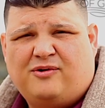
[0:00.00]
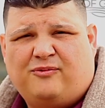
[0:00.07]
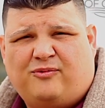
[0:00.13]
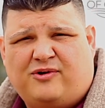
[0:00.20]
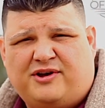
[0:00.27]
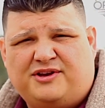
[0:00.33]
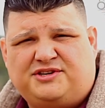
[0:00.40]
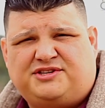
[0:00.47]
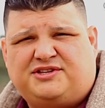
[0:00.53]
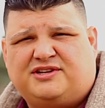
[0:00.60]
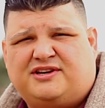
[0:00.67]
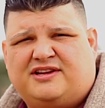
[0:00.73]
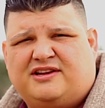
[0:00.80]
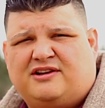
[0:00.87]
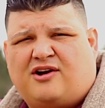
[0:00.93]
was
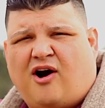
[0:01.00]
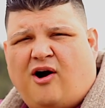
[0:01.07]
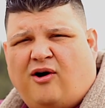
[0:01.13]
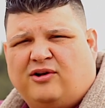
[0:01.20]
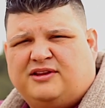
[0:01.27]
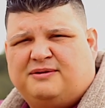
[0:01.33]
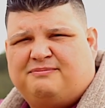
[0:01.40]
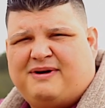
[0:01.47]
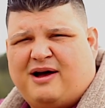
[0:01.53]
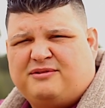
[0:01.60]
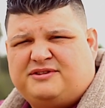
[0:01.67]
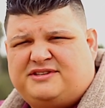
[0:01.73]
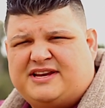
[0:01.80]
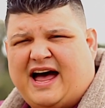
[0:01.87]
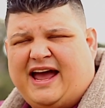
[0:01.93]
called
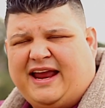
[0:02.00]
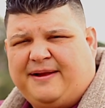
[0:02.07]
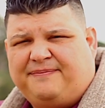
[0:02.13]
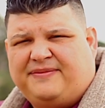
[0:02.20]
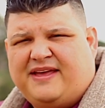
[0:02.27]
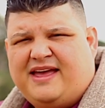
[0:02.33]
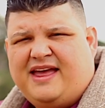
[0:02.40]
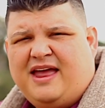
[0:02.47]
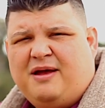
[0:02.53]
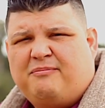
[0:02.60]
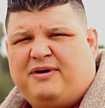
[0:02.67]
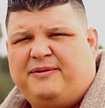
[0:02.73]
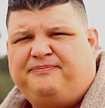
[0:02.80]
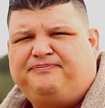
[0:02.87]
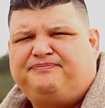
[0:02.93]
Mount Zion.
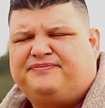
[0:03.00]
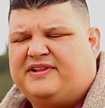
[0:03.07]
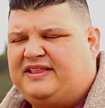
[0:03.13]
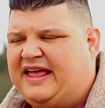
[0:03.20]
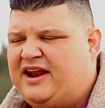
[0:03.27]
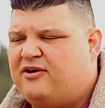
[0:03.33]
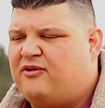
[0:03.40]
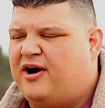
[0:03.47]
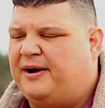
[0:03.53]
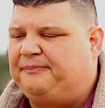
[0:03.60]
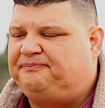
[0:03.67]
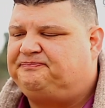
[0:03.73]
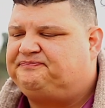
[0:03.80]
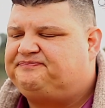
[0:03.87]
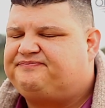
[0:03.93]
But later
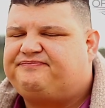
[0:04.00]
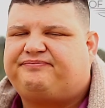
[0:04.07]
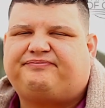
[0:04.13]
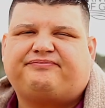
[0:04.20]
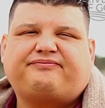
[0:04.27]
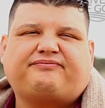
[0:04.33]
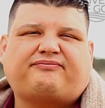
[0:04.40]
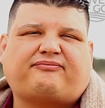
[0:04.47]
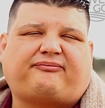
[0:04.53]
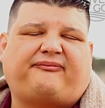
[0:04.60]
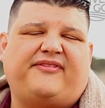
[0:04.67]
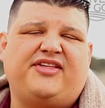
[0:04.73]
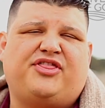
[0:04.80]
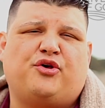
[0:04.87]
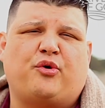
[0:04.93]
on,
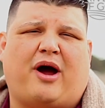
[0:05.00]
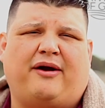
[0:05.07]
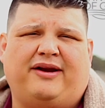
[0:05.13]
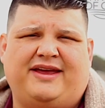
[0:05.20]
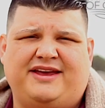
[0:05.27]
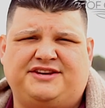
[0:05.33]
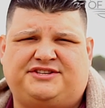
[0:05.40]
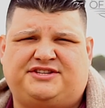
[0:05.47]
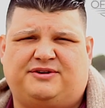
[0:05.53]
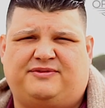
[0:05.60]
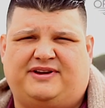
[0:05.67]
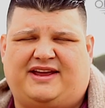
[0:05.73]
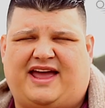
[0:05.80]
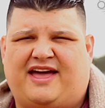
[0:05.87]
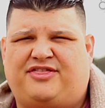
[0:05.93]
throughout
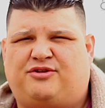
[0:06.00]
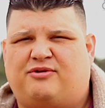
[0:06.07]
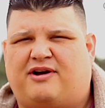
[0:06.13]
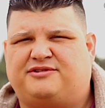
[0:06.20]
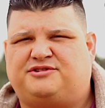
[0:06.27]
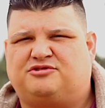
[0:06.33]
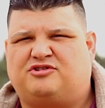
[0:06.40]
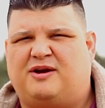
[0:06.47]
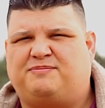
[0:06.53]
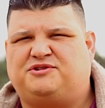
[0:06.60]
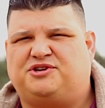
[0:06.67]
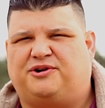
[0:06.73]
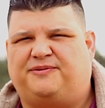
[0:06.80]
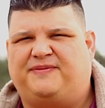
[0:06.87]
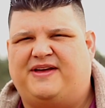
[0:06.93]
history and throughout
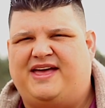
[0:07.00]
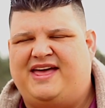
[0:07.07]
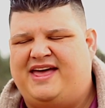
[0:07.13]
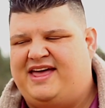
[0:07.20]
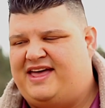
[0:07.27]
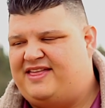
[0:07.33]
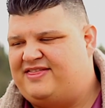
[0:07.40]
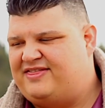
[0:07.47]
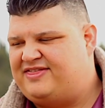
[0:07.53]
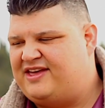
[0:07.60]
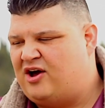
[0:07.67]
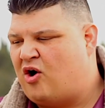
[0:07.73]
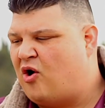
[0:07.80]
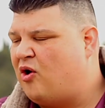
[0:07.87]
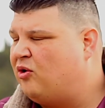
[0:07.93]
scripture,
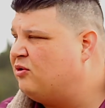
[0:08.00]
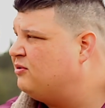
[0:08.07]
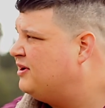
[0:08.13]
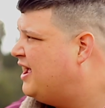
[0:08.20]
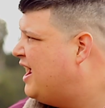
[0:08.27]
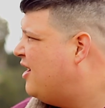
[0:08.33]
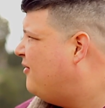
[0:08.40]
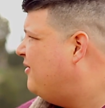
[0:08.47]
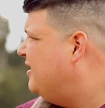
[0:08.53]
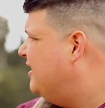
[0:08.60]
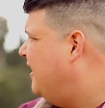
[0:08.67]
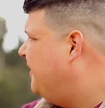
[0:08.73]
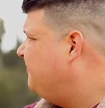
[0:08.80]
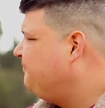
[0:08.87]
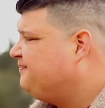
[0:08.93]
the whole
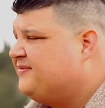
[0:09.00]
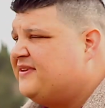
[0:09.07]
area